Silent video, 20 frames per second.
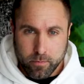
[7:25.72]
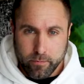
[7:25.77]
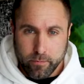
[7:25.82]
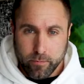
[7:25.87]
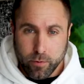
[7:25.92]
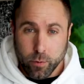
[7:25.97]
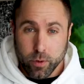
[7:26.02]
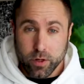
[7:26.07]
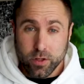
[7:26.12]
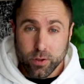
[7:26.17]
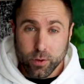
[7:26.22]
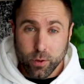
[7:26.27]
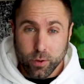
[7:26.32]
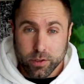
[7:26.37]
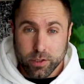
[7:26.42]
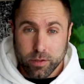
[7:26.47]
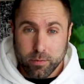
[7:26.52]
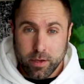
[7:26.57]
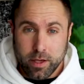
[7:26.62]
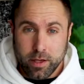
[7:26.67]
If you want to
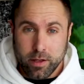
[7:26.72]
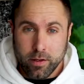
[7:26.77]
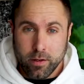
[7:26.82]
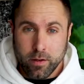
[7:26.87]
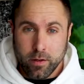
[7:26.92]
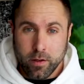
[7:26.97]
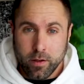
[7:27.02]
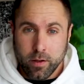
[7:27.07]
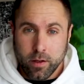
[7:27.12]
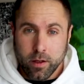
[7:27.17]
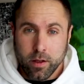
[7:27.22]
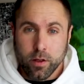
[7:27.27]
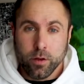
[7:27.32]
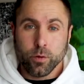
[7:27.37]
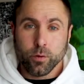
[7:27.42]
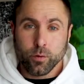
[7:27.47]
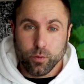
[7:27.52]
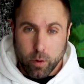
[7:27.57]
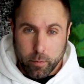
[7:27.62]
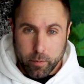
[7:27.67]
talk to me,
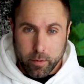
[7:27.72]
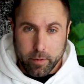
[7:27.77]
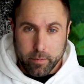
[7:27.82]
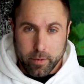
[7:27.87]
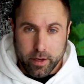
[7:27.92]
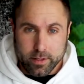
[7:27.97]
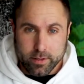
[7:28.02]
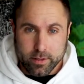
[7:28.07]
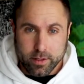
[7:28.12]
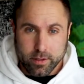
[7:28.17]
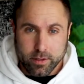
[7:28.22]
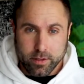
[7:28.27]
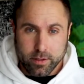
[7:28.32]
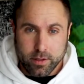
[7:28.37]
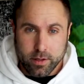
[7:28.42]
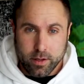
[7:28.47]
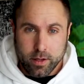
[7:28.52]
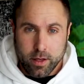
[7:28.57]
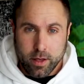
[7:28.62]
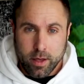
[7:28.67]
drop me a message.
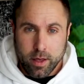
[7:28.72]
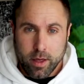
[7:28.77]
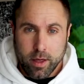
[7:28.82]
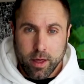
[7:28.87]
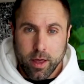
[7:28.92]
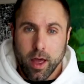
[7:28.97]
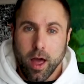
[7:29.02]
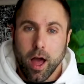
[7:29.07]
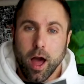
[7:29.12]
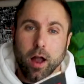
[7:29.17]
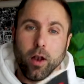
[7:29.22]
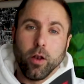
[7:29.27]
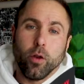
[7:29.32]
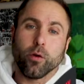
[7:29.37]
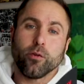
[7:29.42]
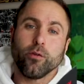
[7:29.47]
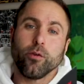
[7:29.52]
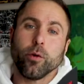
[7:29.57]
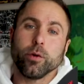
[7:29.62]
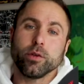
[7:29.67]
I
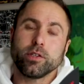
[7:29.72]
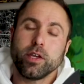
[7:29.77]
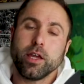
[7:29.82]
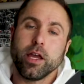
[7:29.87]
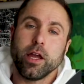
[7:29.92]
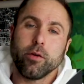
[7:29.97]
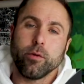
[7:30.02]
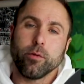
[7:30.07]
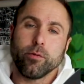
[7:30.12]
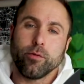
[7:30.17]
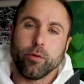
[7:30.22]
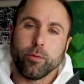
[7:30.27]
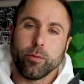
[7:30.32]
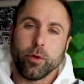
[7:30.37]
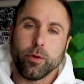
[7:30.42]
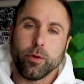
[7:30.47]
look forward to hearing from